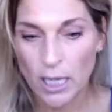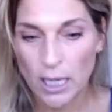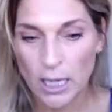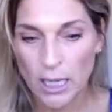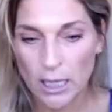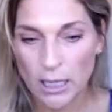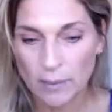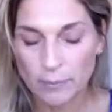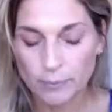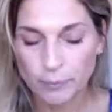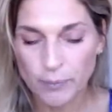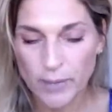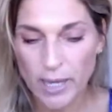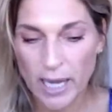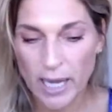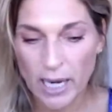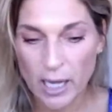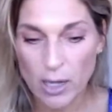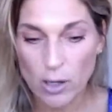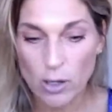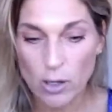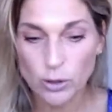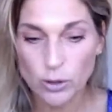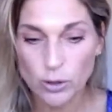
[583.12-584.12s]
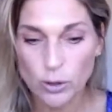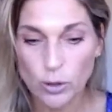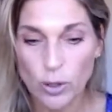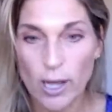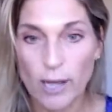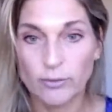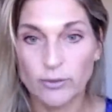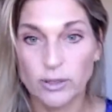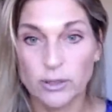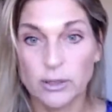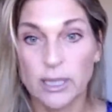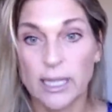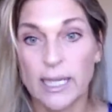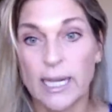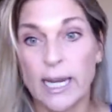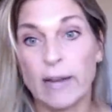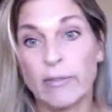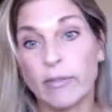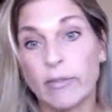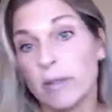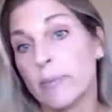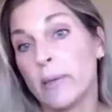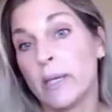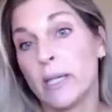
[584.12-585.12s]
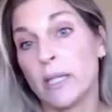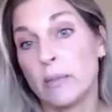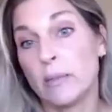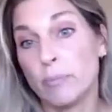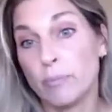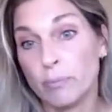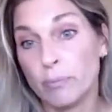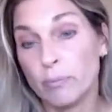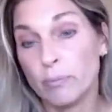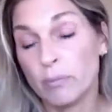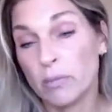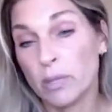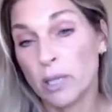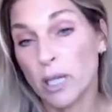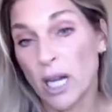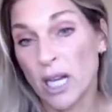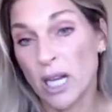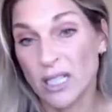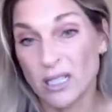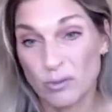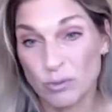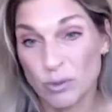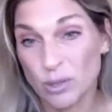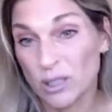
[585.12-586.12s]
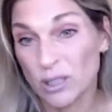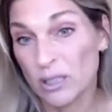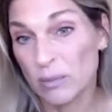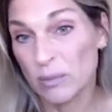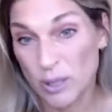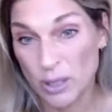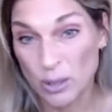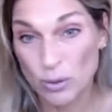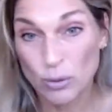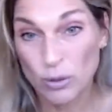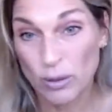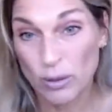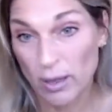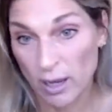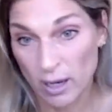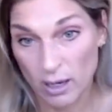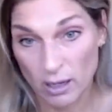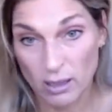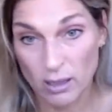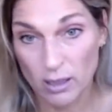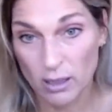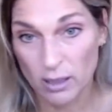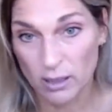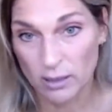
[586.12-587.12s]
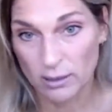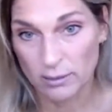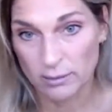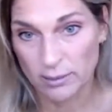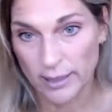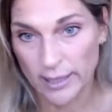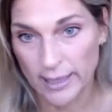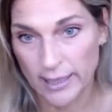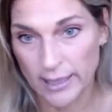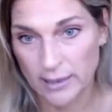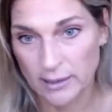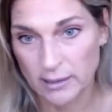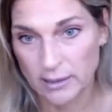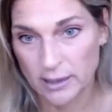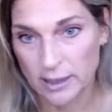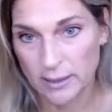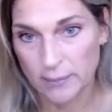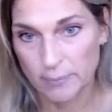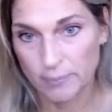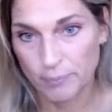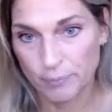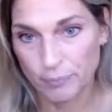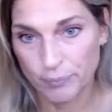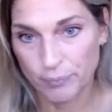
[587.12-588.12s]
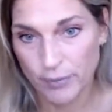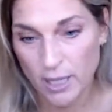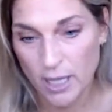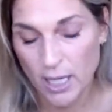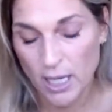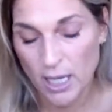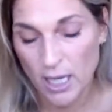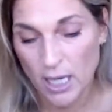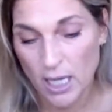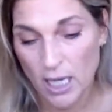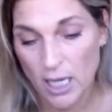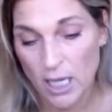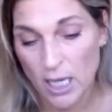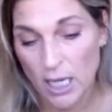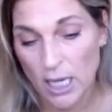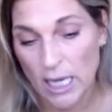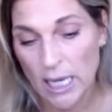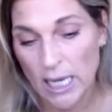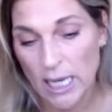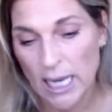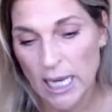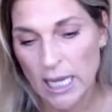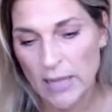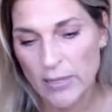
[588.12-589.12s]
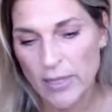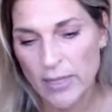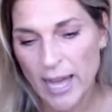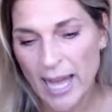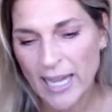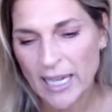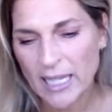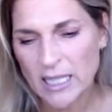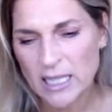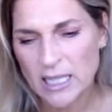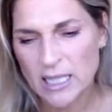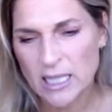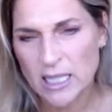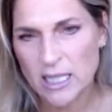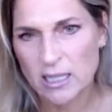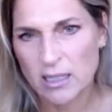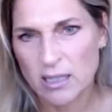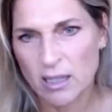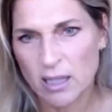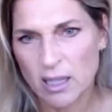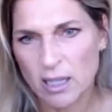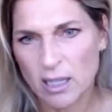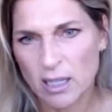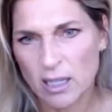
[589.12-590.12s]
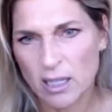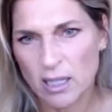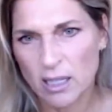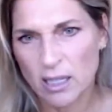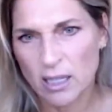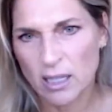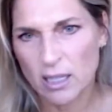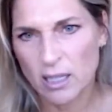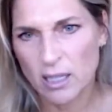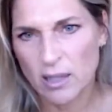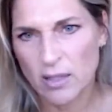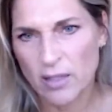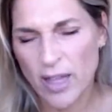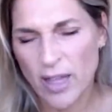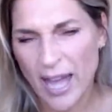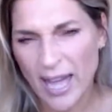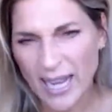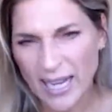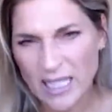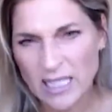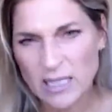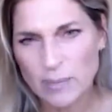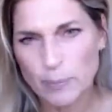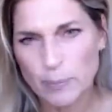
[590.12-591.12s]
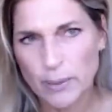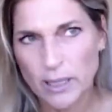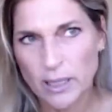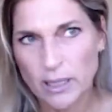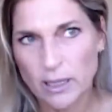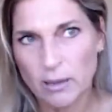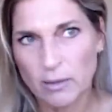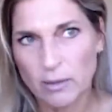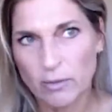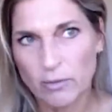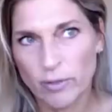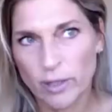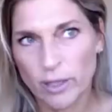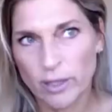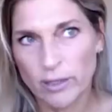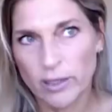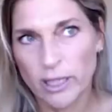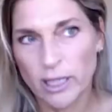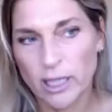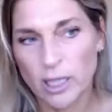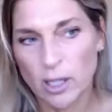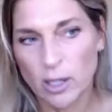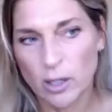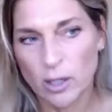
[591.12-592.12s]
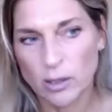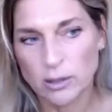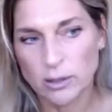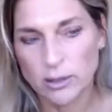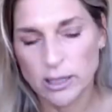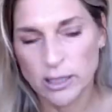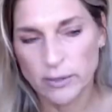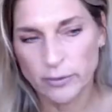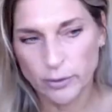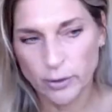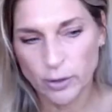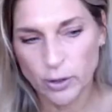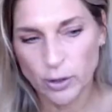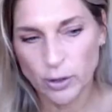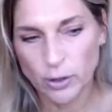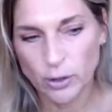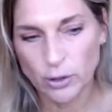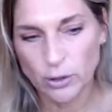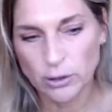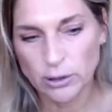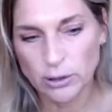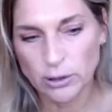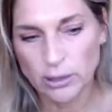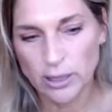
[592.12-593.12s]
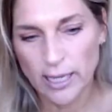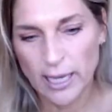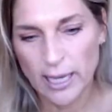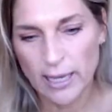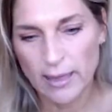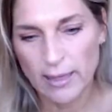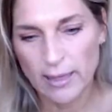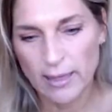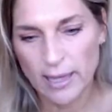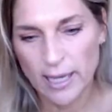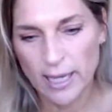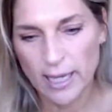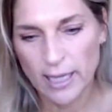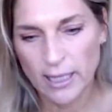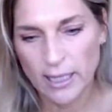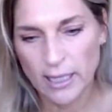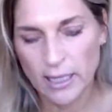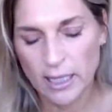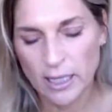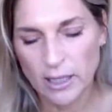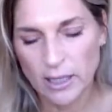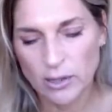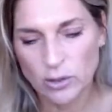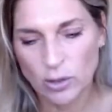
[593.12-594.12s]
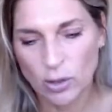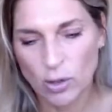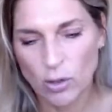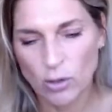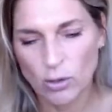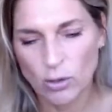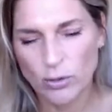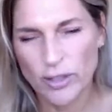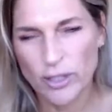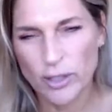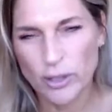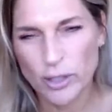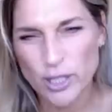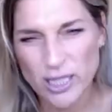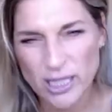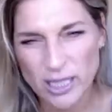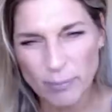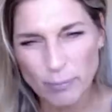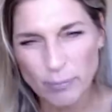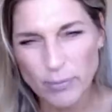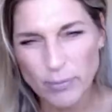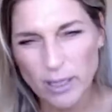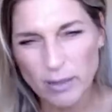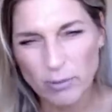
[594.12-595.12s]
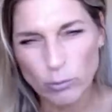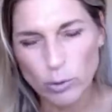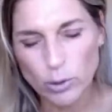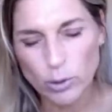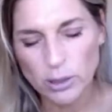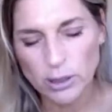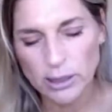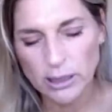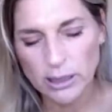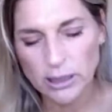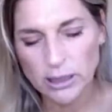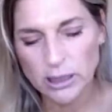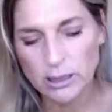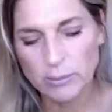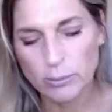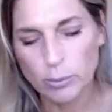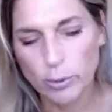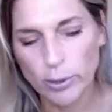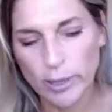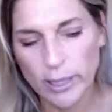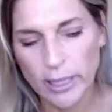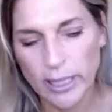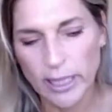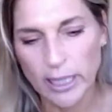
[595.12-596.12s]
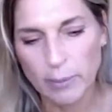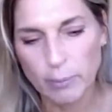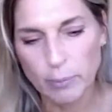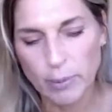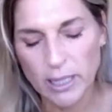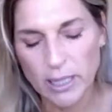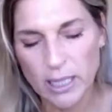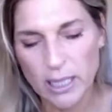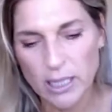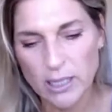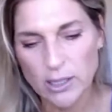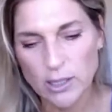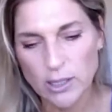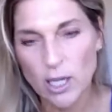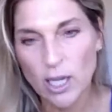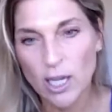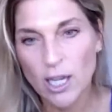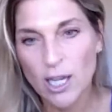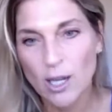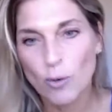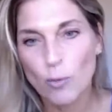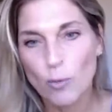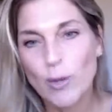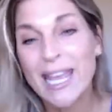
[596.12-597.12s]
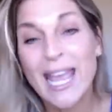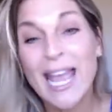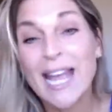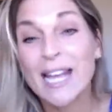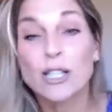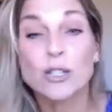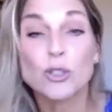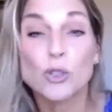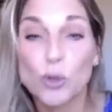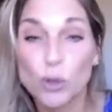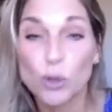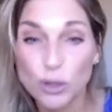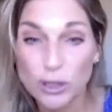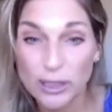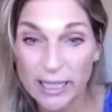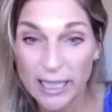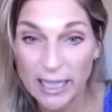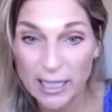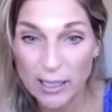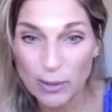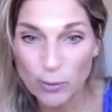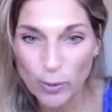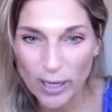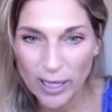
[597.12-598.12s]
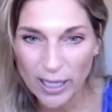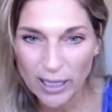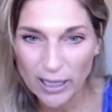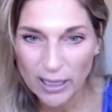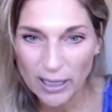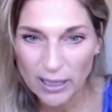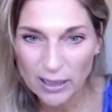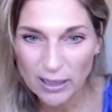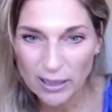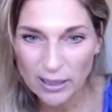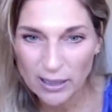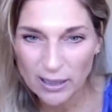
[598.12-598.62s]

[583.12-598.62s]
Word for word: um, and i also have to let everybody kind of really be who they are and yeah. uh, and that is that has been very difficult and then it's all there's something really liberating because we can't control it anyway